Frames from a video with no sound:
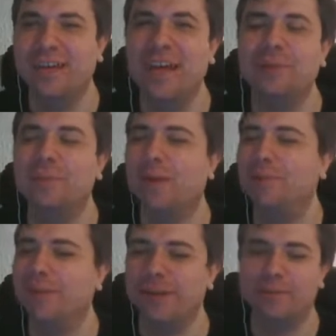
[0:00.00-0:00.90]
Yeah, with a bit
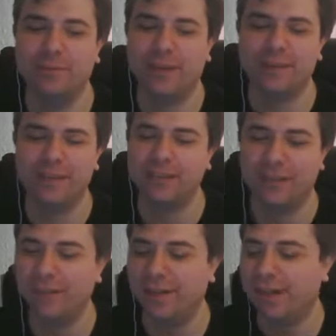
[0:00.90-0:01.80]
of creative basing and
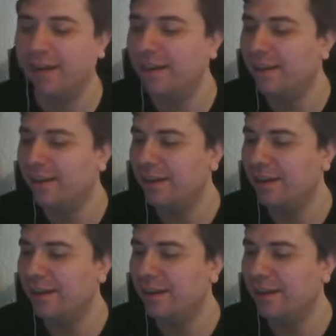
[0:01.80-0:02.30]
stuff like that,